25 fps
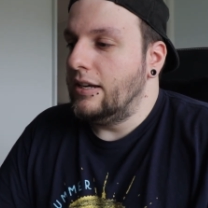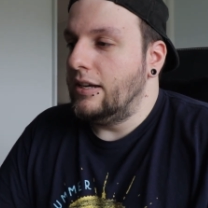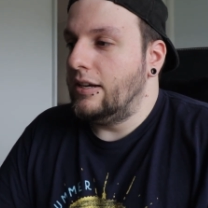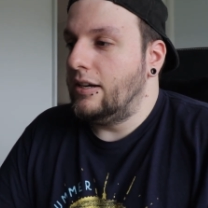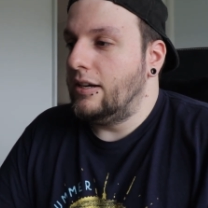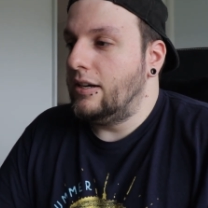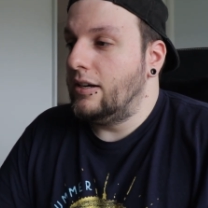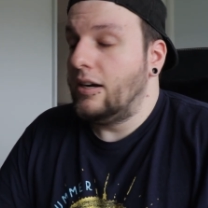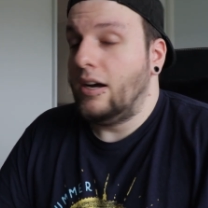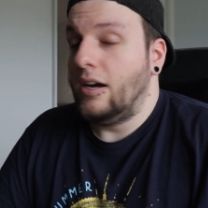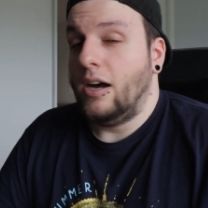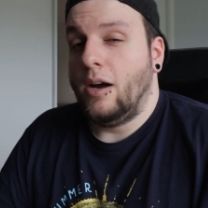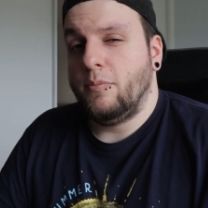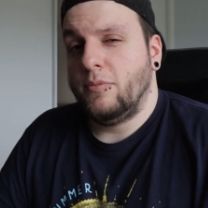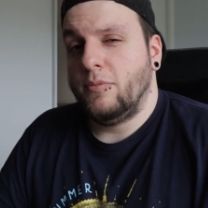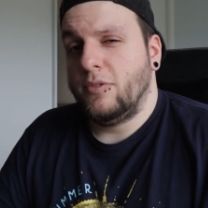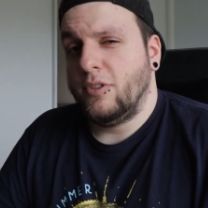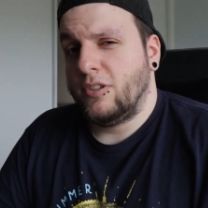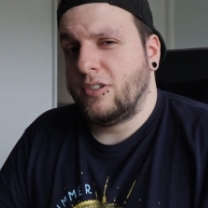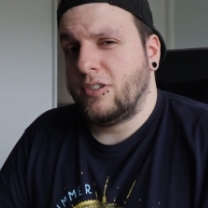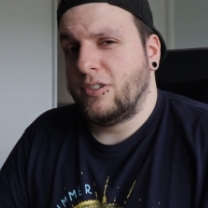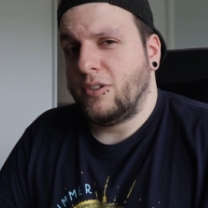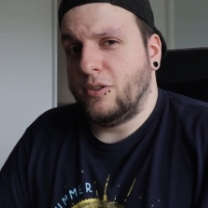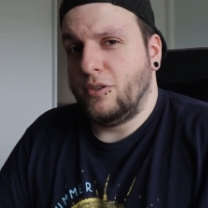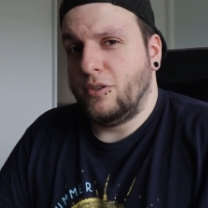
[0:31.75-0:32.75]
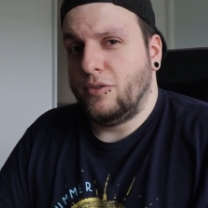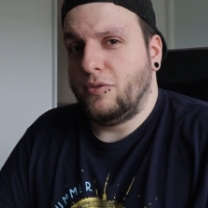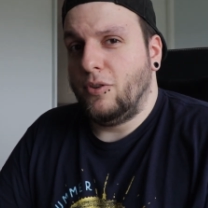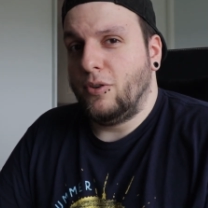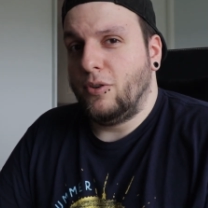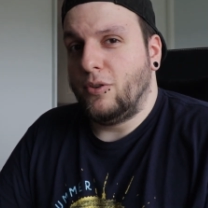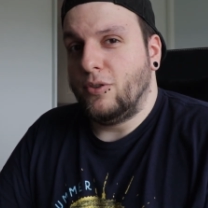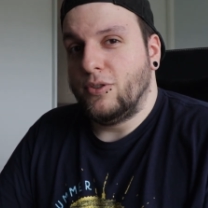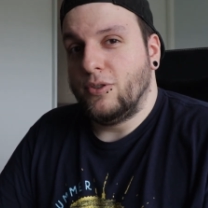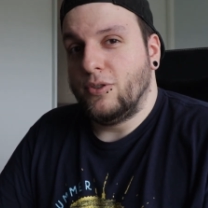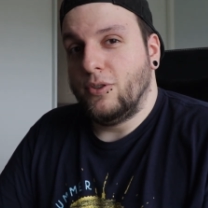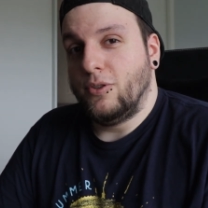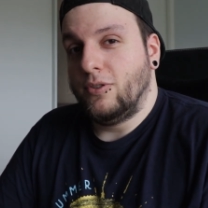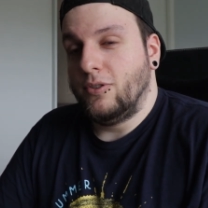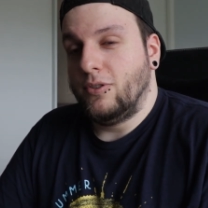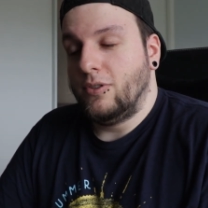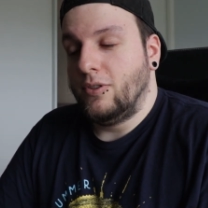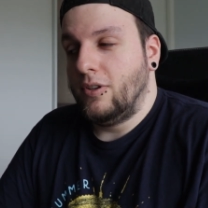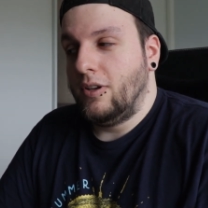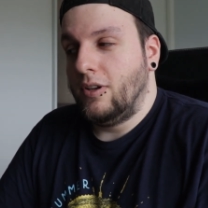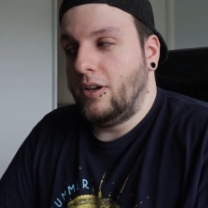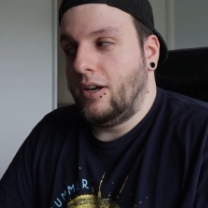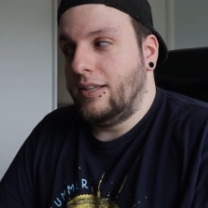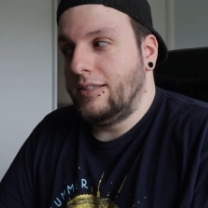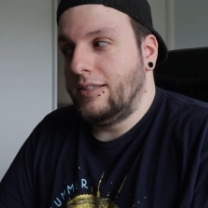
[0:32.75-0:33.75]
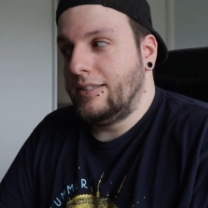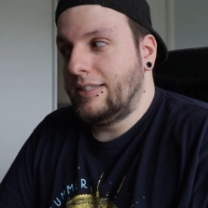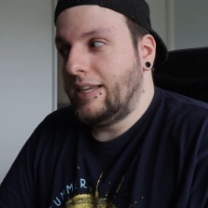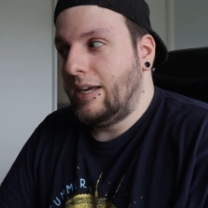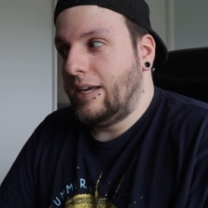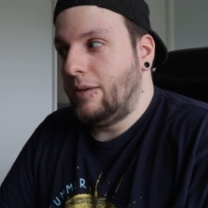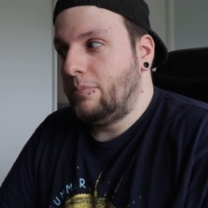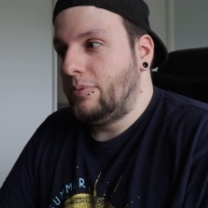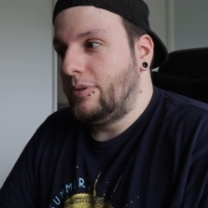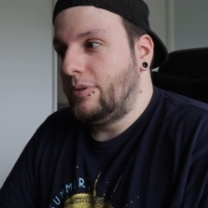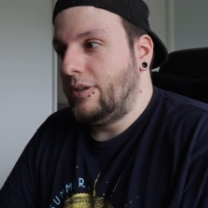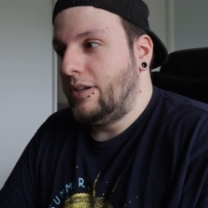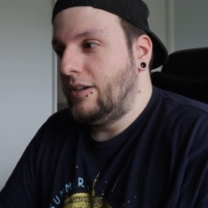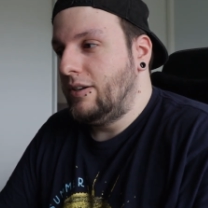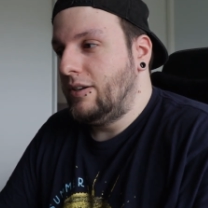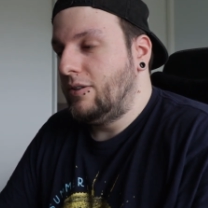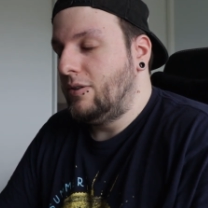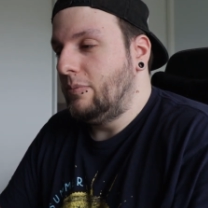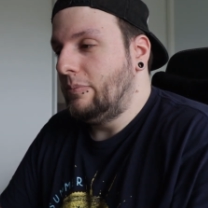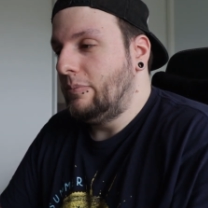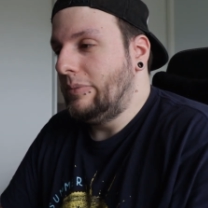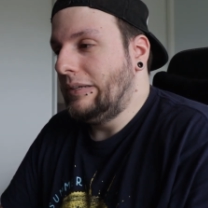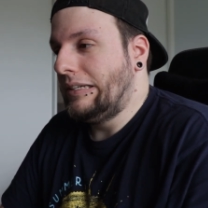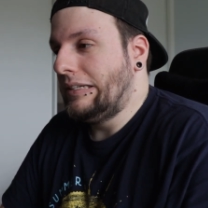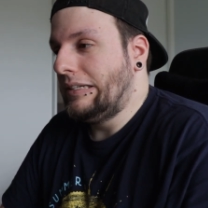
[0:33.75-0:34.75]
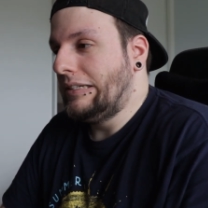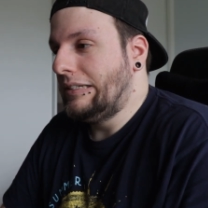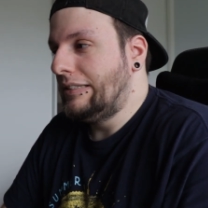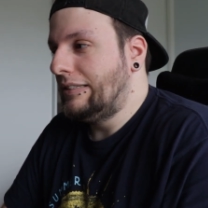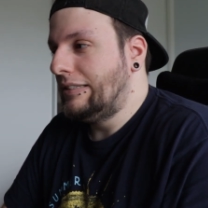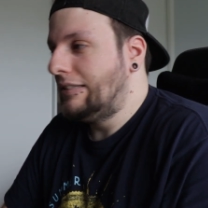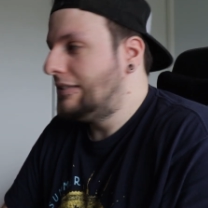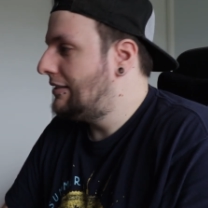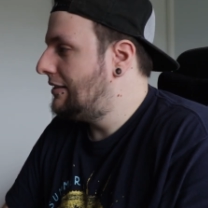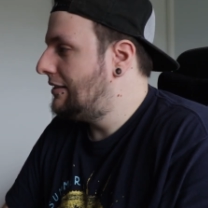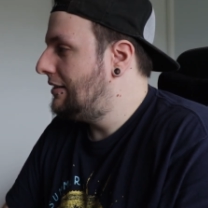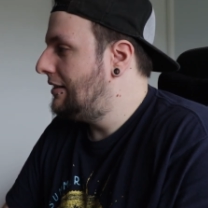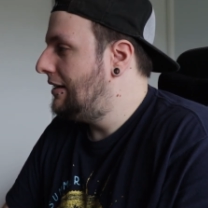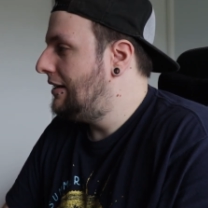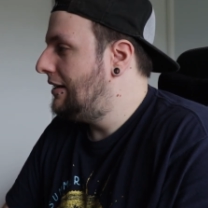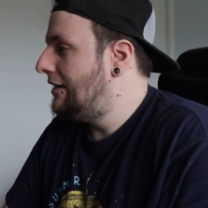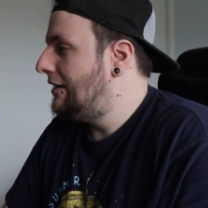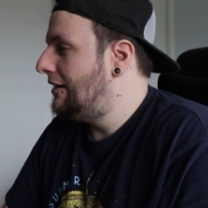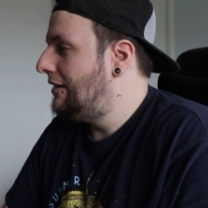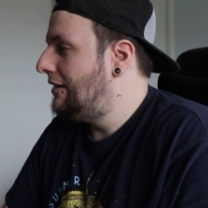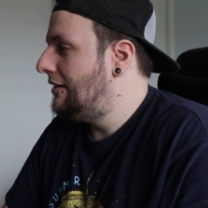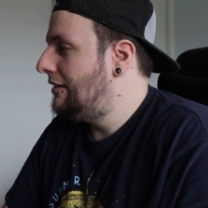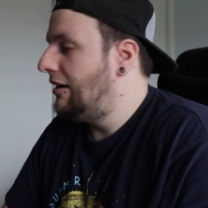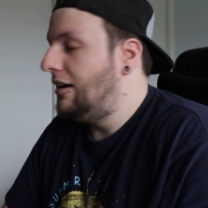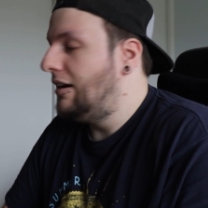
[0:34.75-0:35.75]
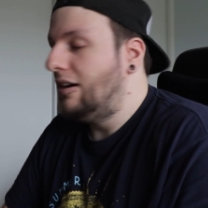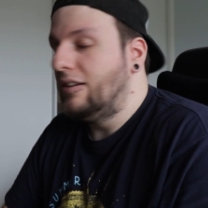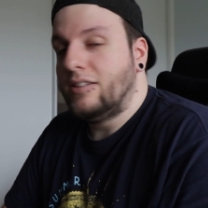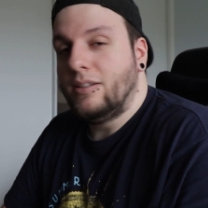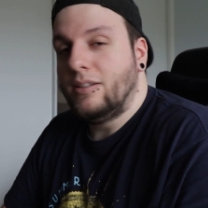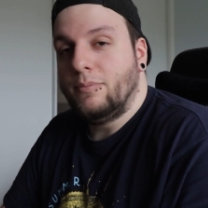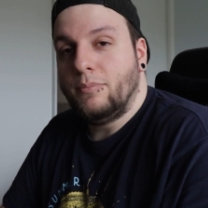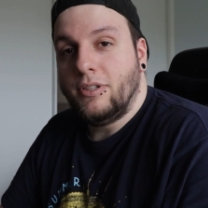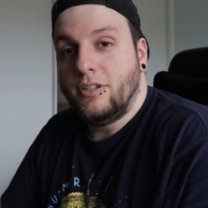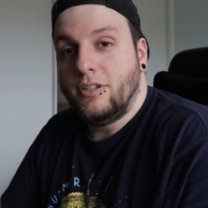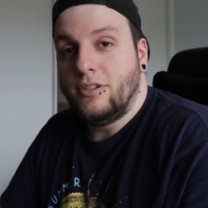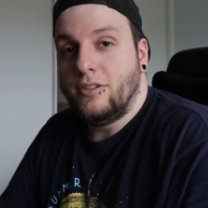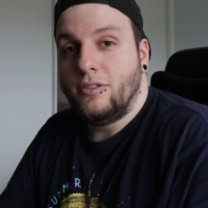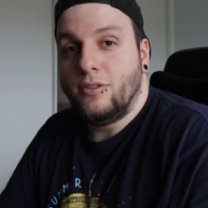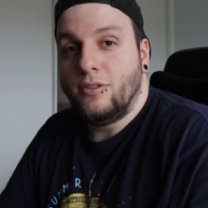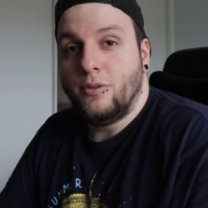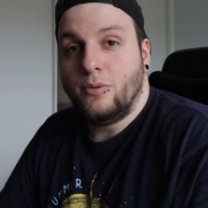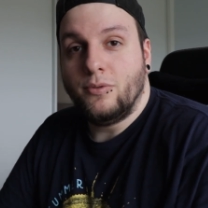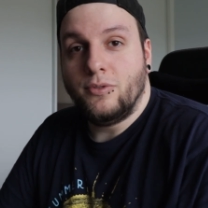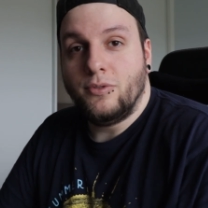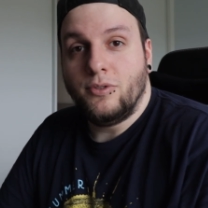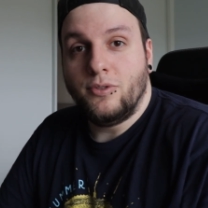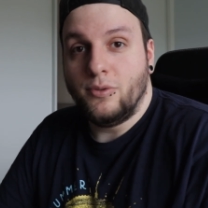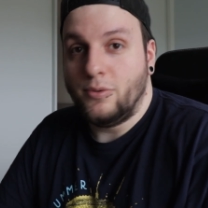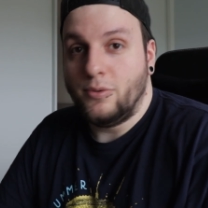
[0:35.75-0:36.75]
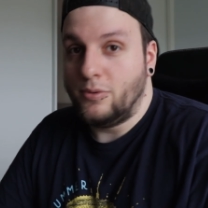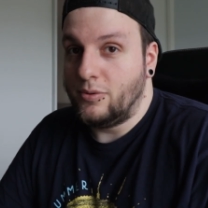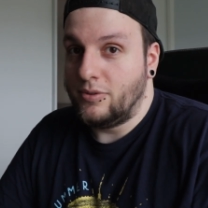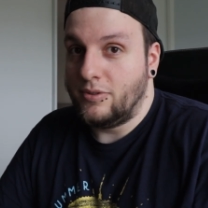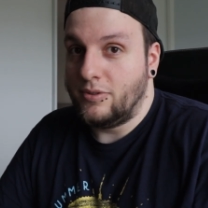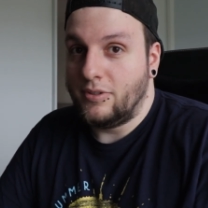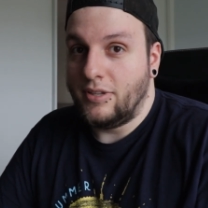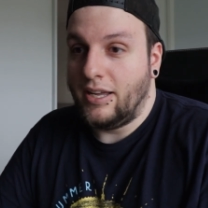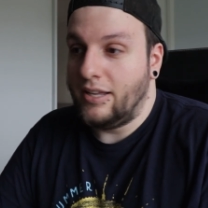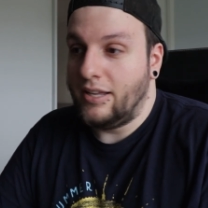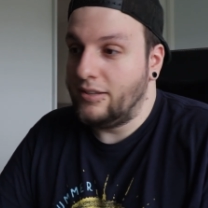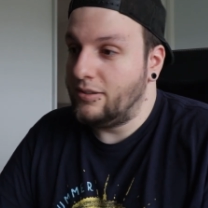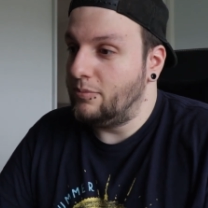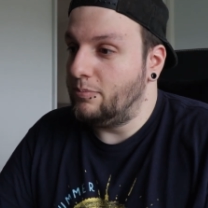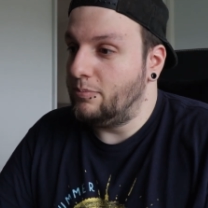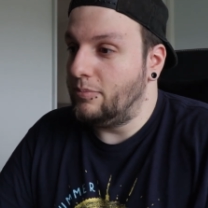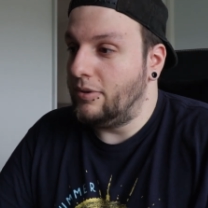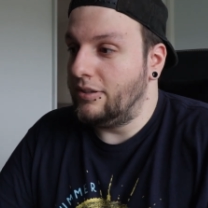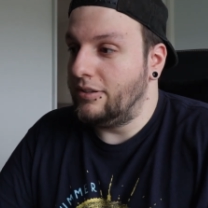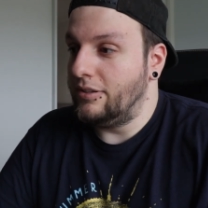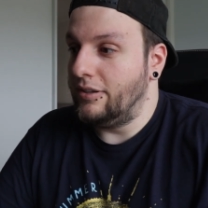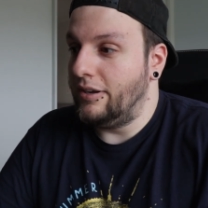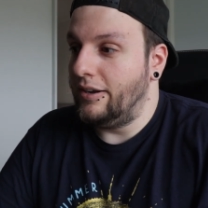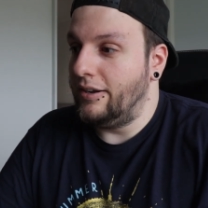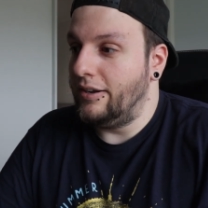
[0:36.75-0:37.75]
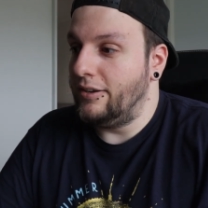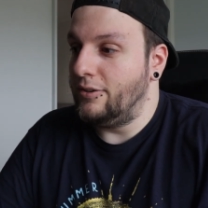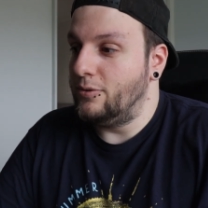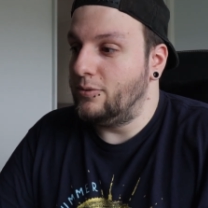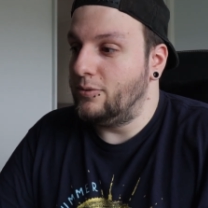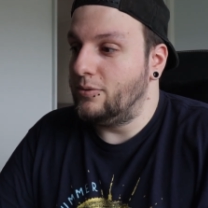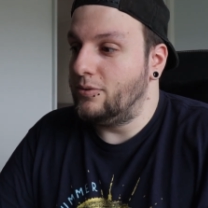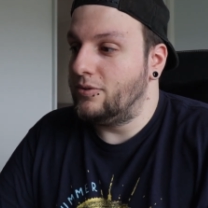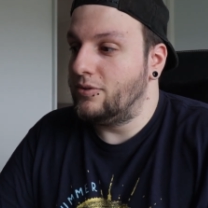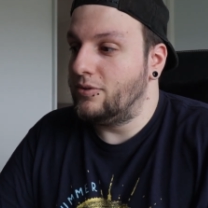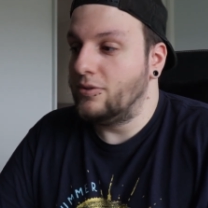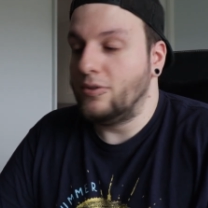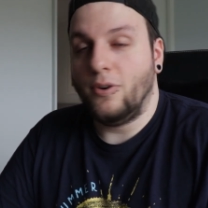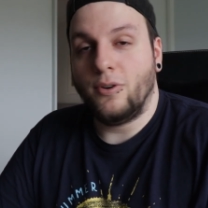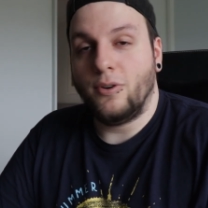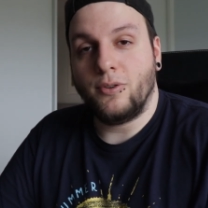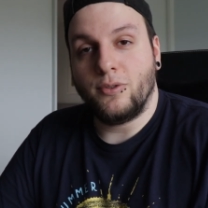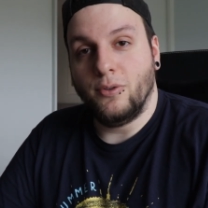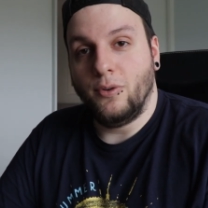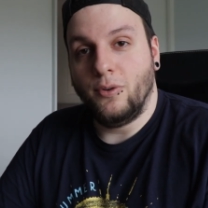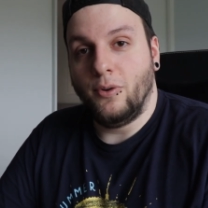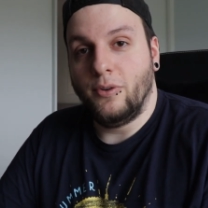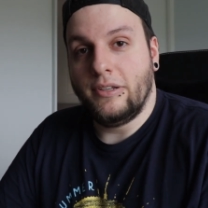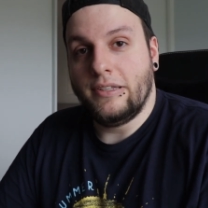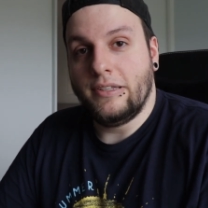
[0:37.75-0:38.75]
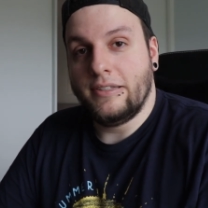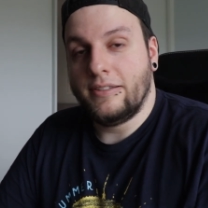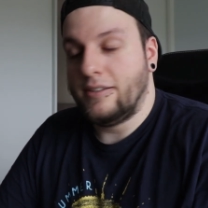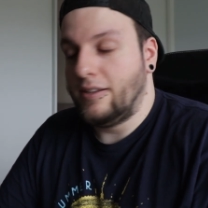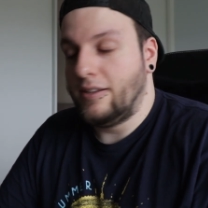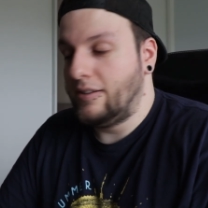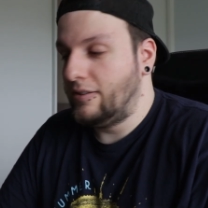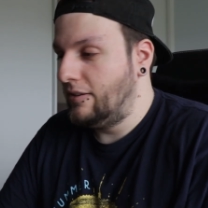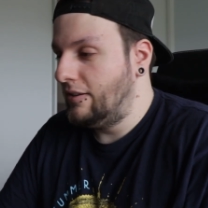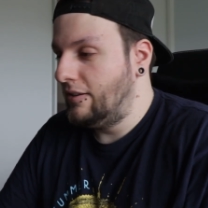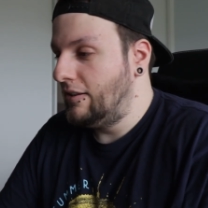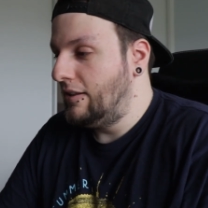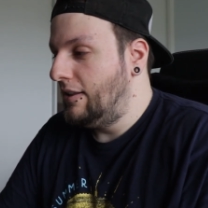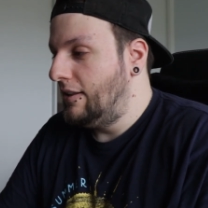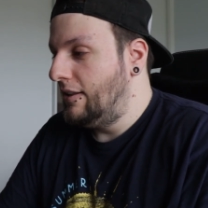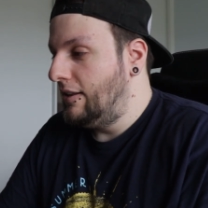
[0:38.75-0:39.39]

Uh, I'm not gonna focus on Untap here because uh, I simply don't use that, but I use Octagon instead.